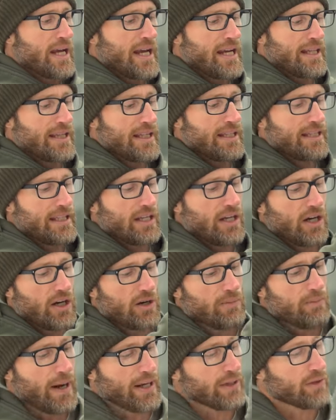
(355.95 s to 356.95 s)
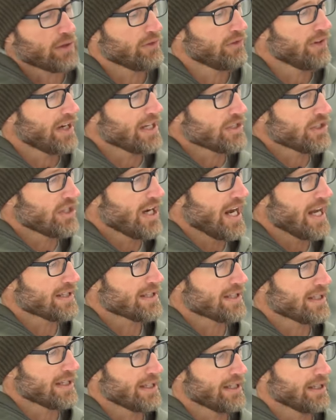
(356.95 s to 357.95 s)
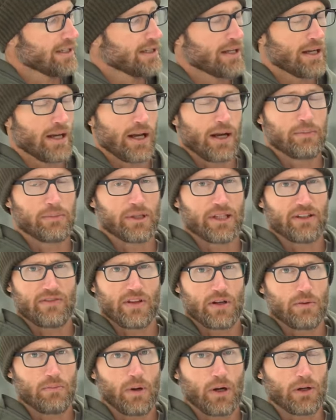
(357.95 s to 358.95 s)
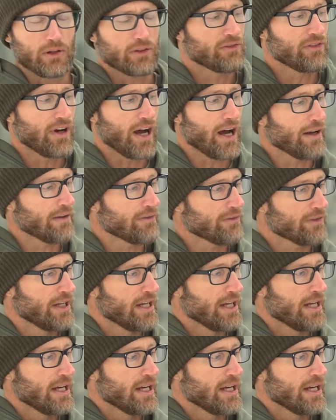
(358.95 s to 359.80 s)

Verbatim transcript: and then their Microfight chassis, I believe their Mark five.